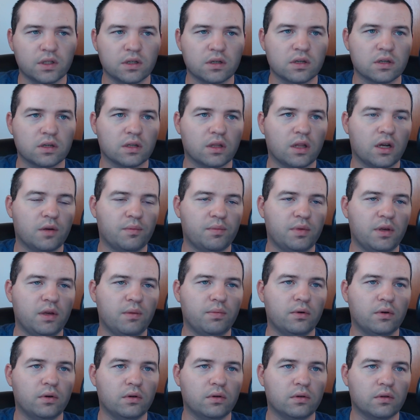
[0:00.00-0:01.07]
There's a lot of
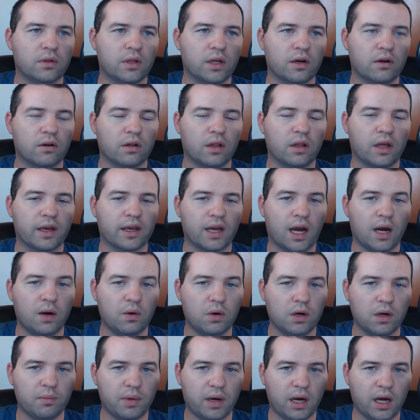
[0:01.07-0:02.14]
people that are like, I
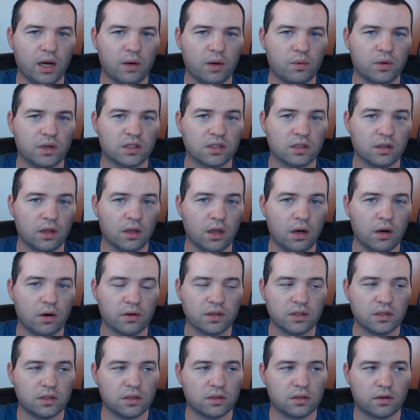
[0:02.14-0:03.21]
want to buy when it's low.
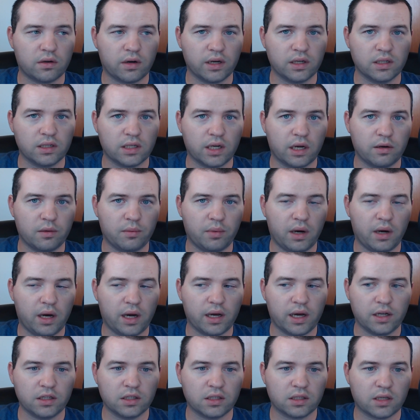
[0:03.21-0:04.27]
This is a great time to
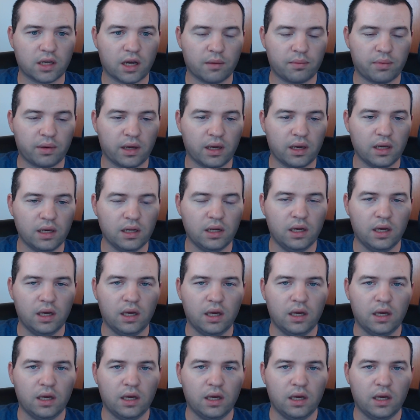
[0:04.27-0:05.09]
buy. I just got paid.